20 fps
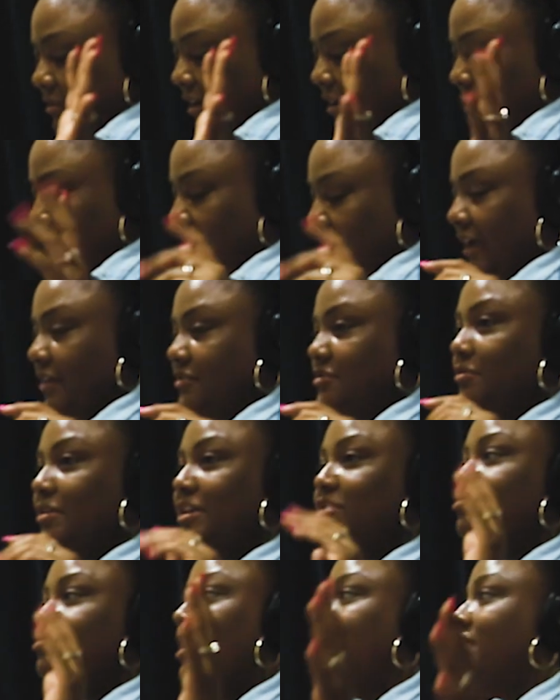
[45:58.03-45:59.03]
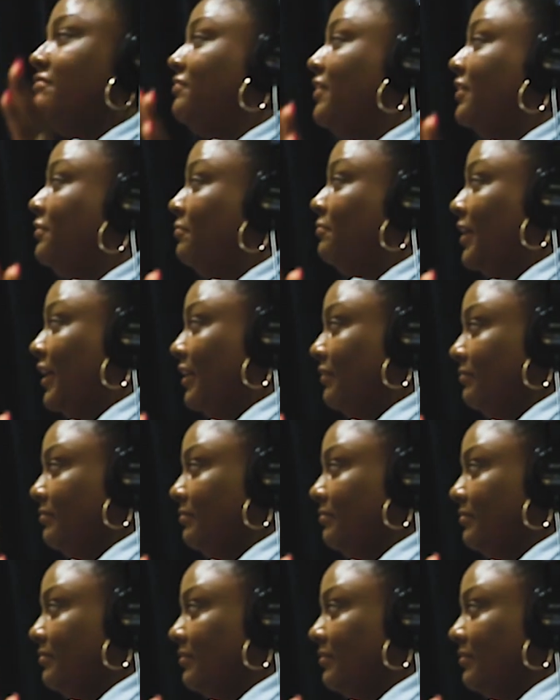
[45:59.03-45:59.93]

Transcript: okay, so he's trying to find a wife.